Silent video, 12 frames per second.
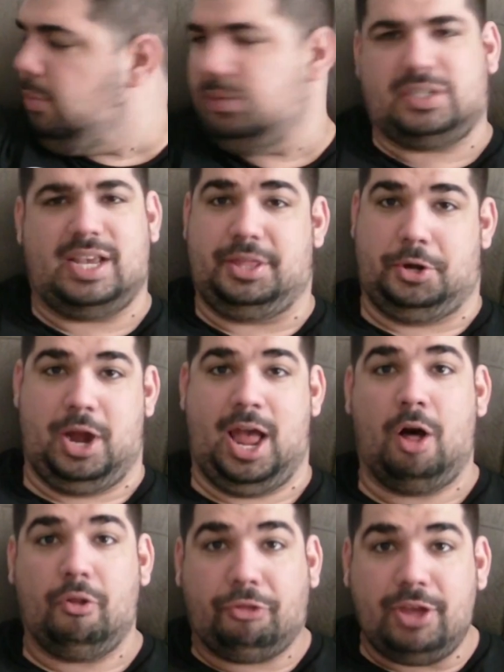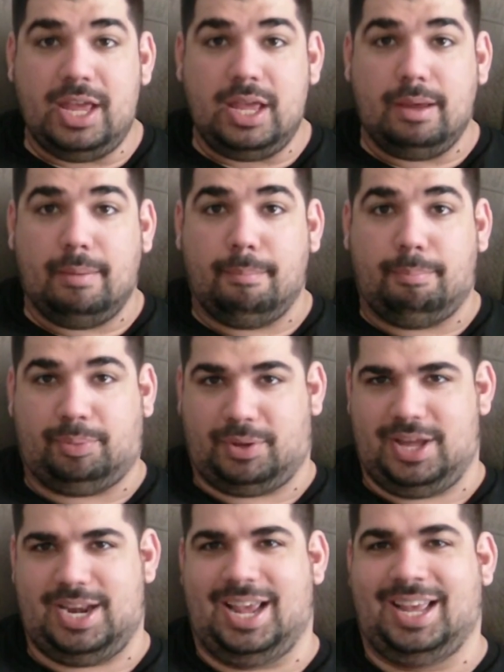I wouldn't say they're healthy,
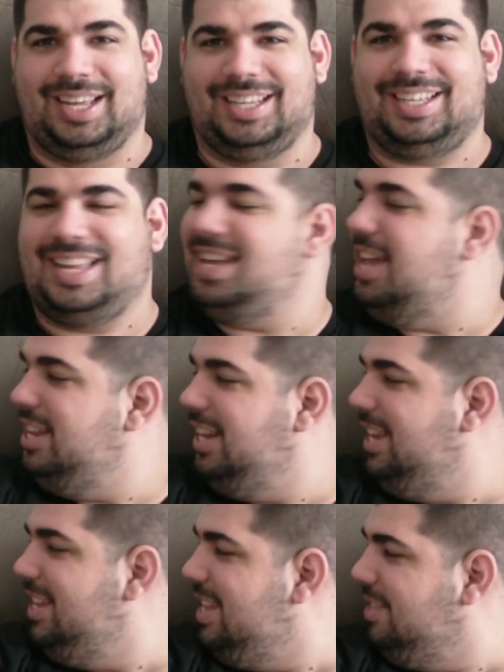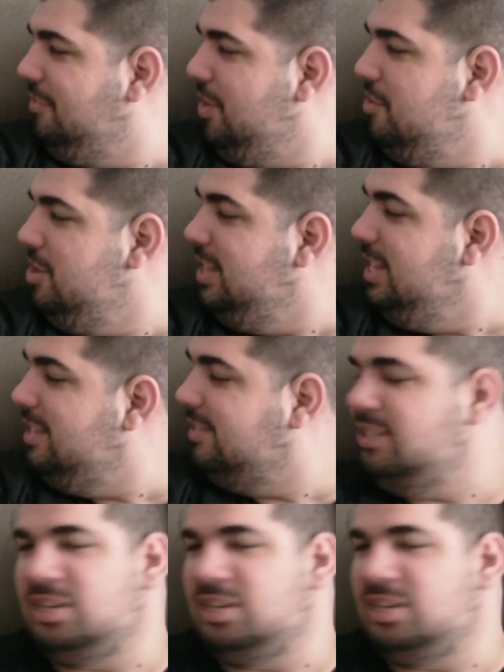but at the very least,